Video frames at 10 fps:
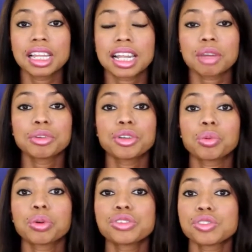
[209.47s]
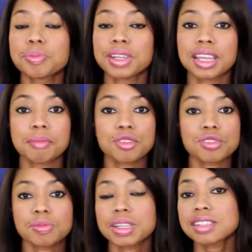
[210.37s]
Like when you're worshiping Him, you're
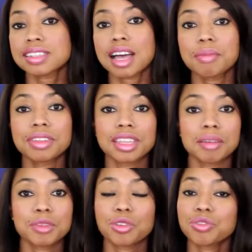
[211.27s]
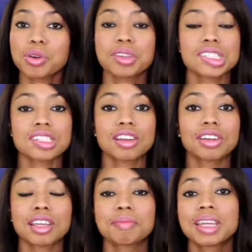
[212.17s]
spending time with Him, you're focusing on
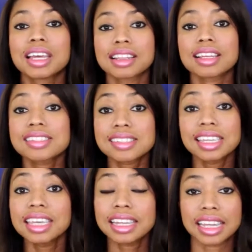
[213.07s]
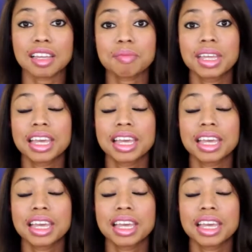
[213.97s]
Him. That's seeking Him.